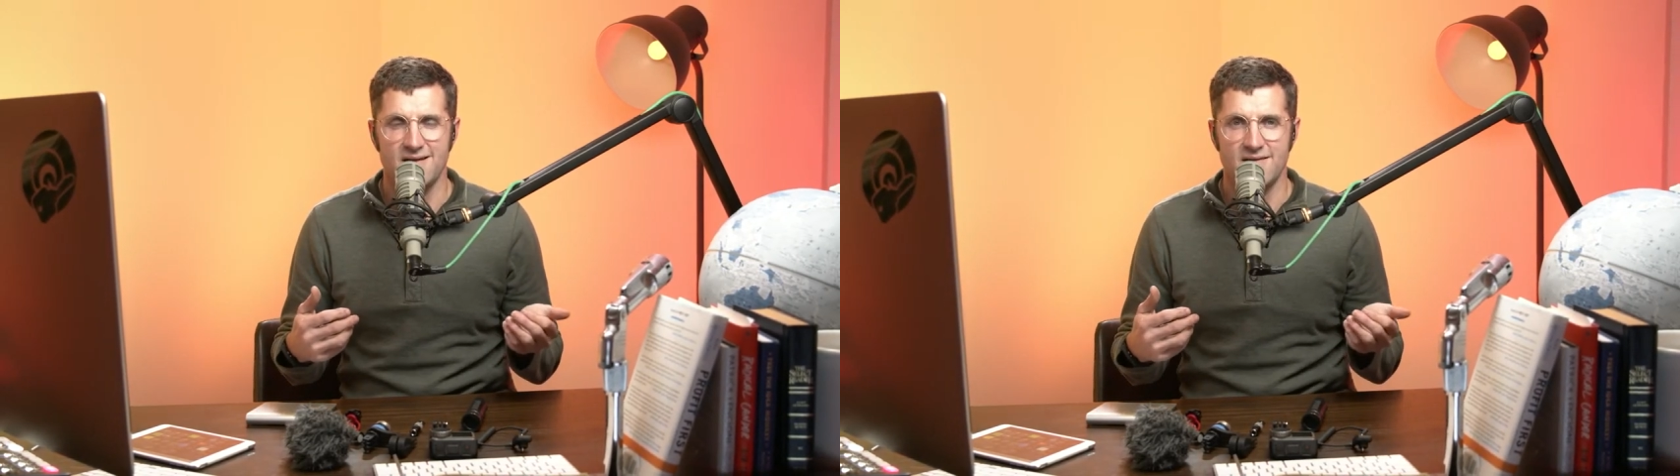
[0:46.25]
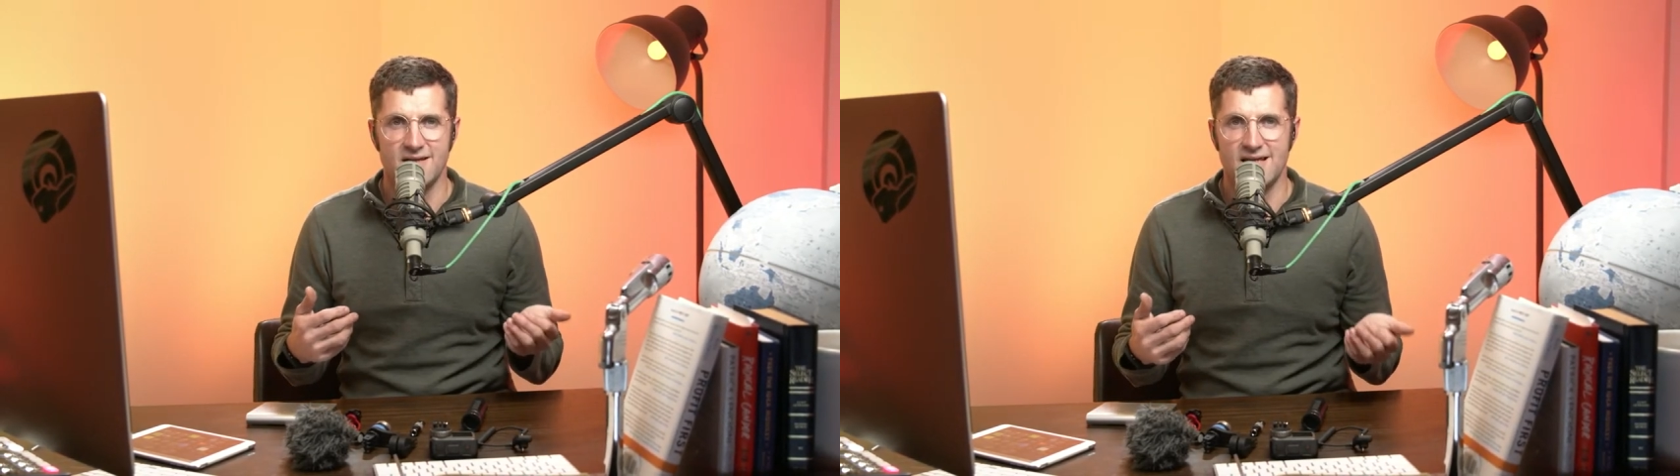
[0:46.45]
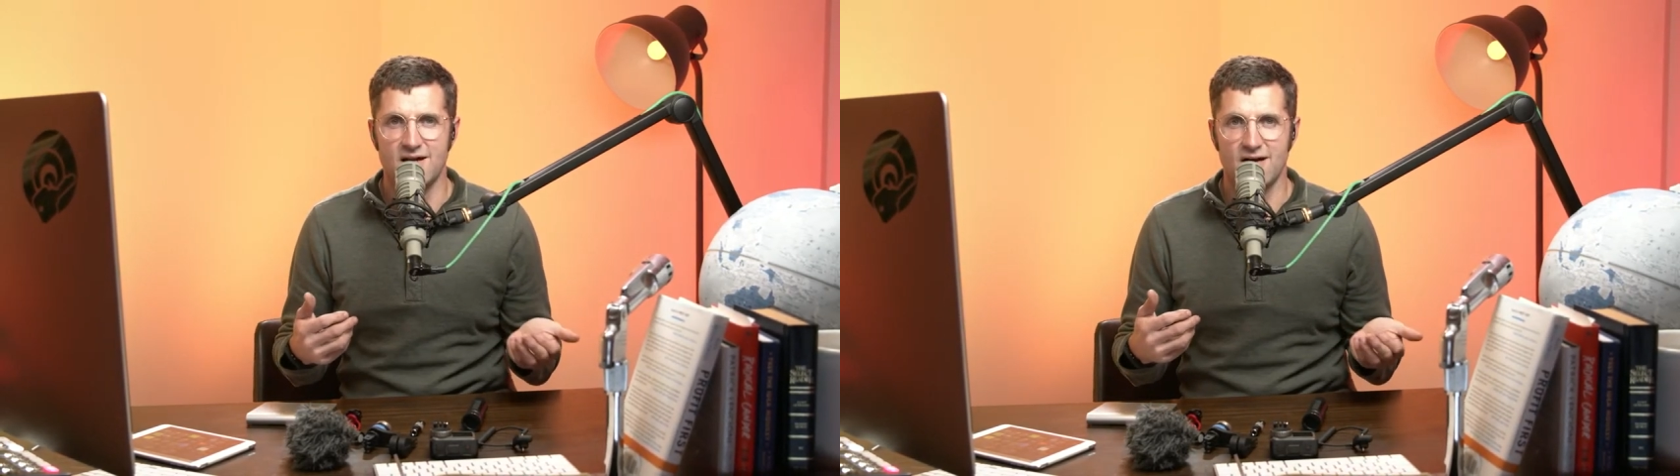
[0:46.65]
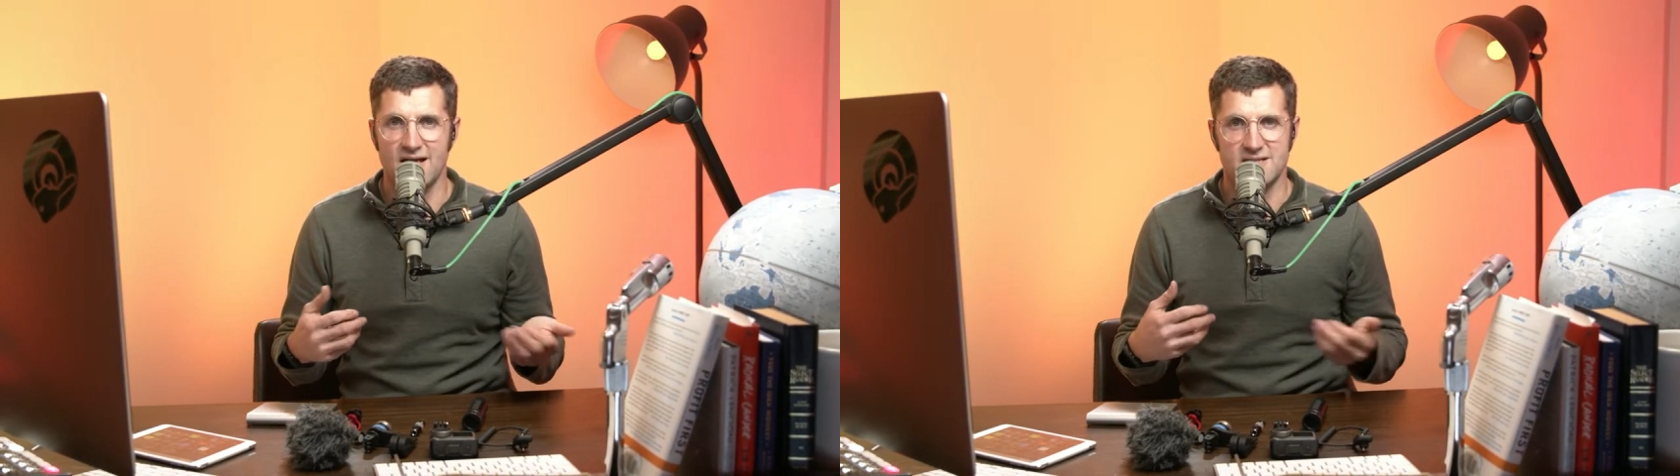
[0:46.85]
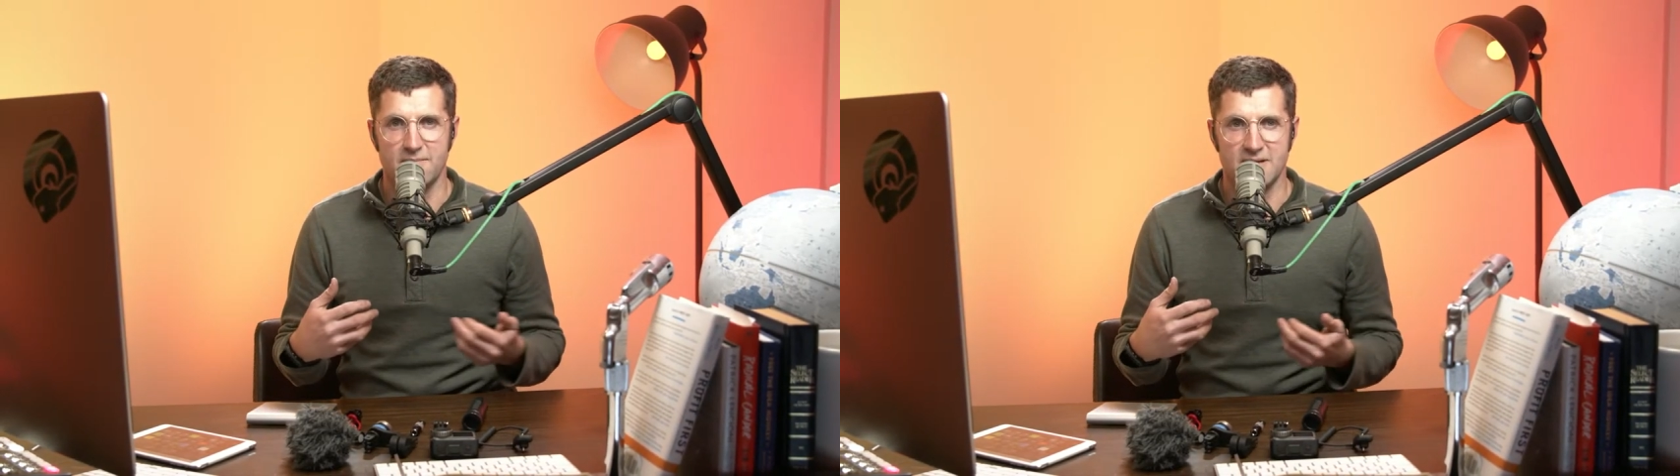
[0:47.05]
the gear
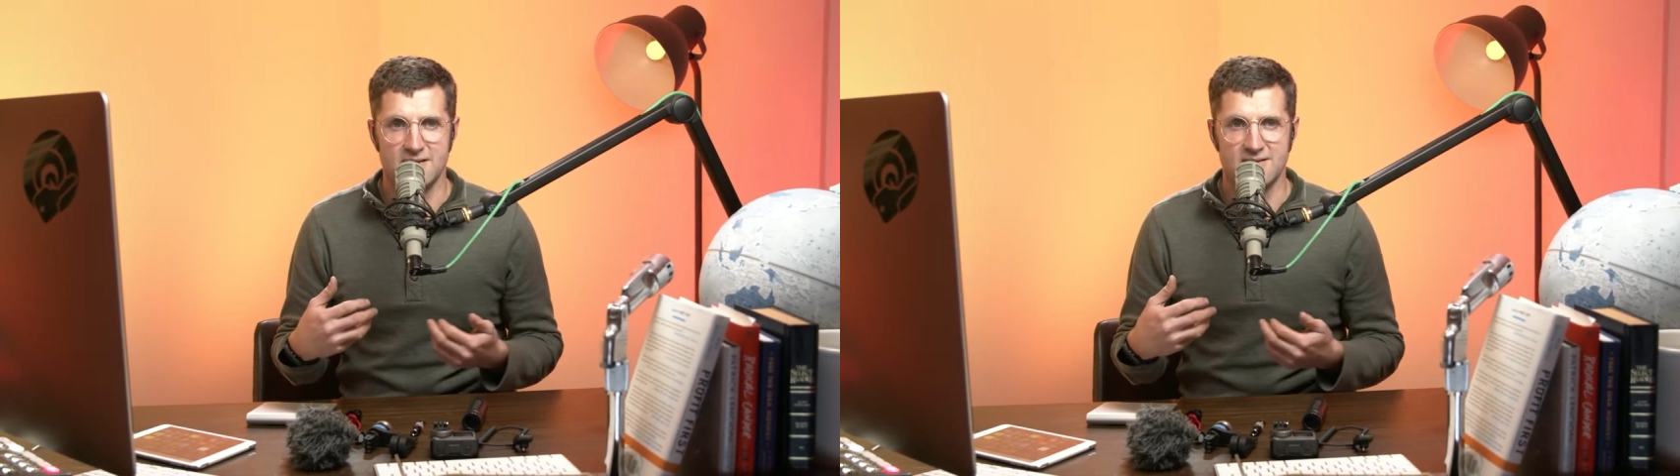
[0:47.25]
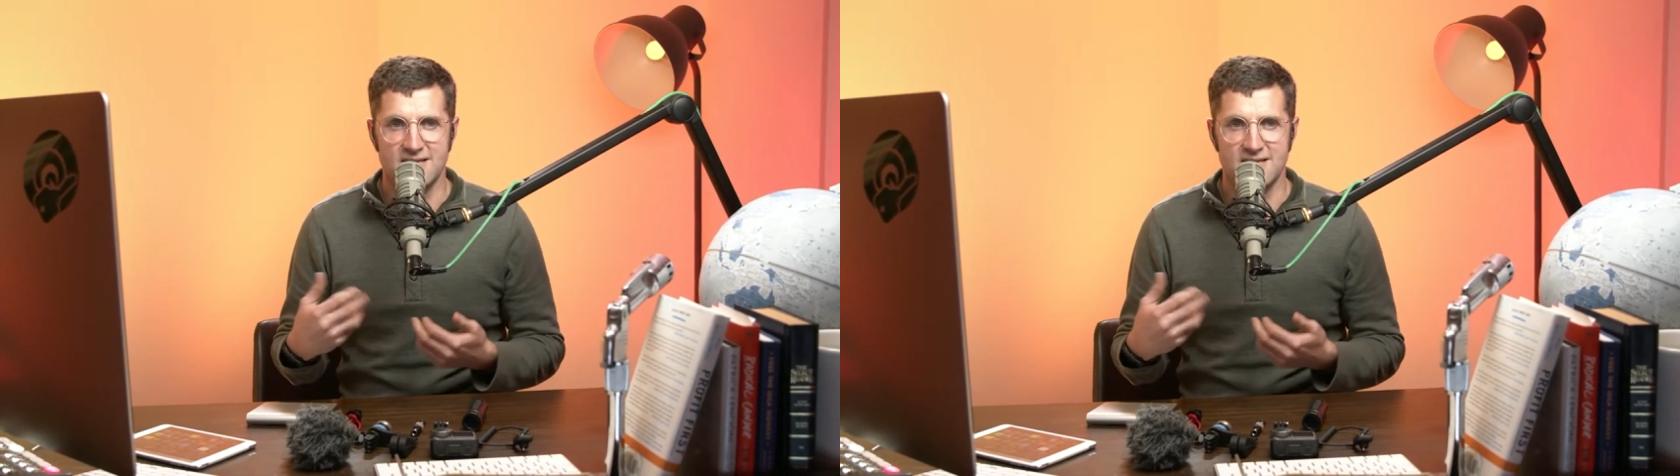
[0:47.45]
hasn't been